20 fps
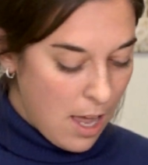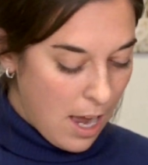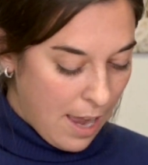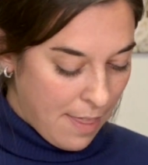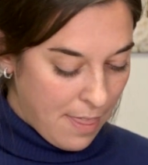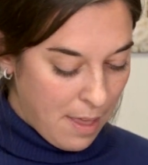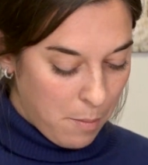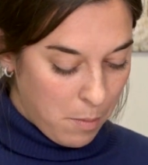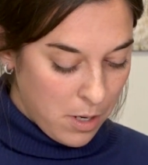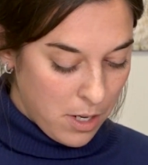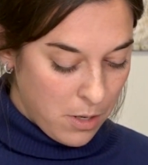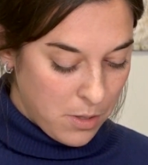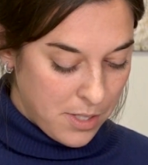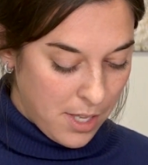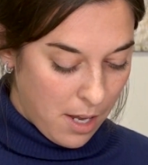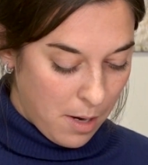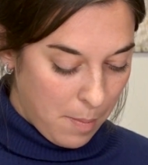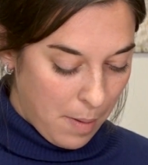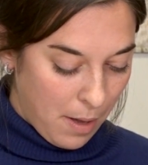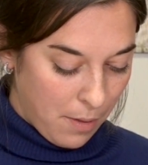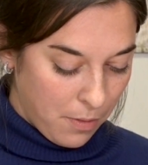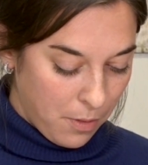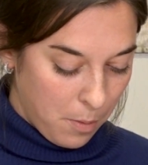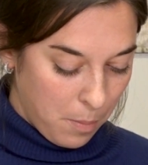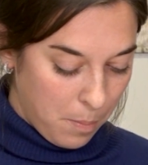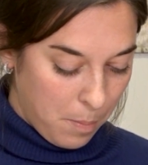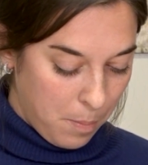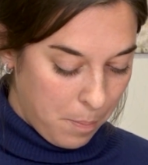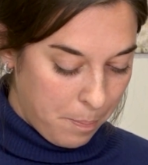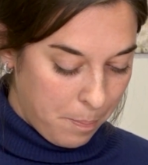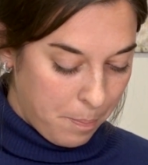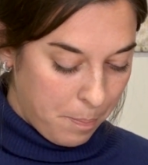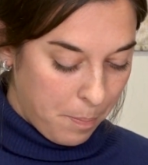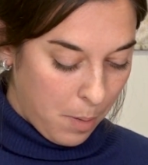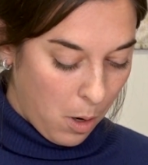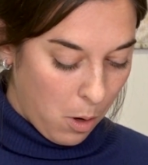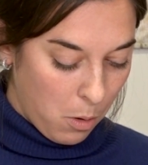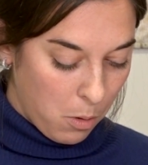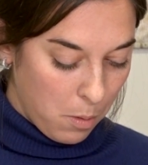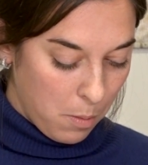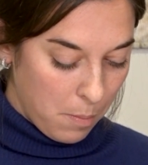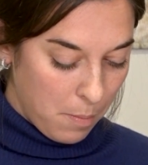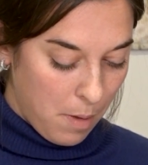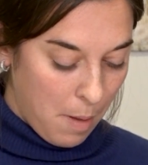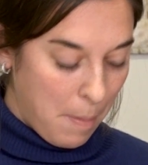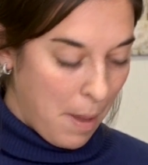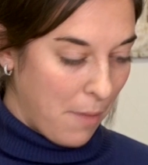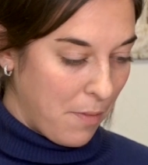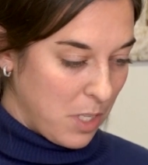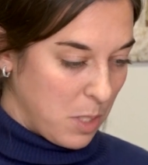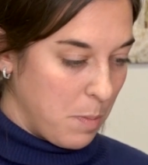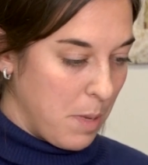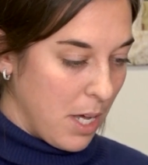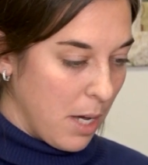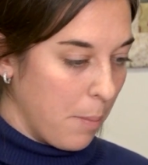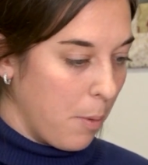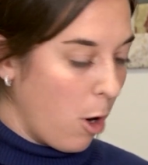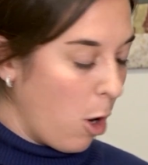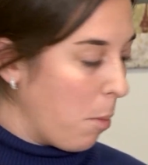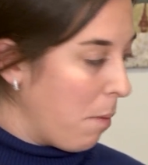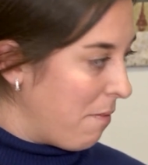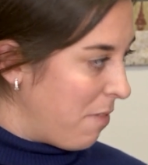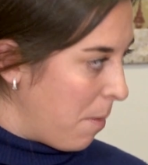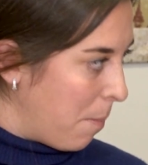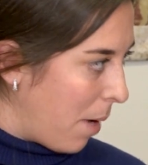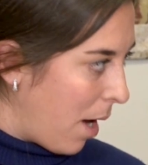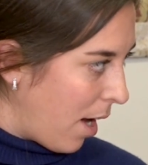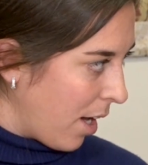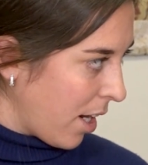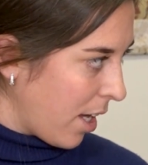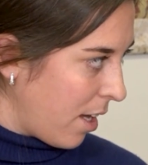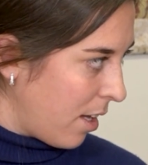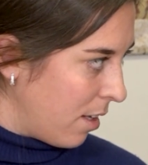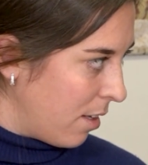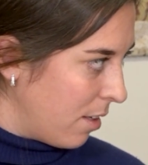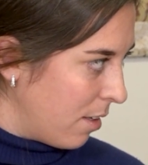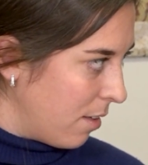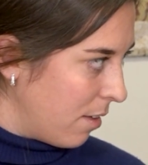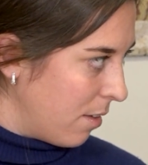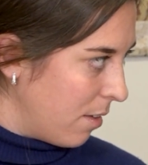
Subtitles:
And then what you said about the poem, about this being a poem of the body,